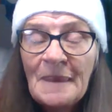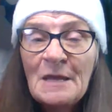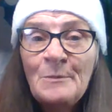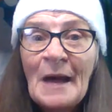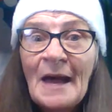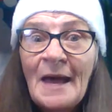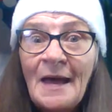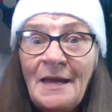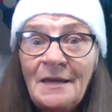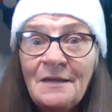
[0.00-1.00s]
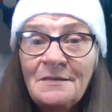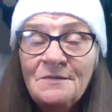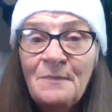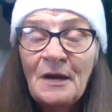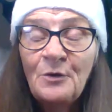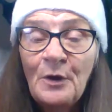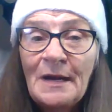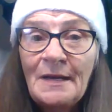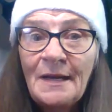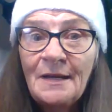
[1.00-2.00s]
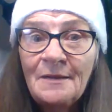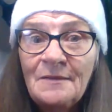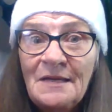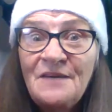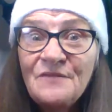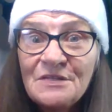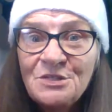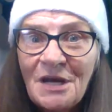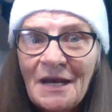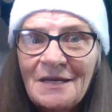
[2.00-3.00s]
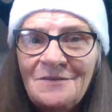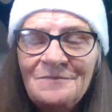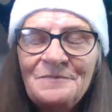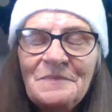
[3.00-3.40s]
and my aunt, my great aunt, Eva Jane,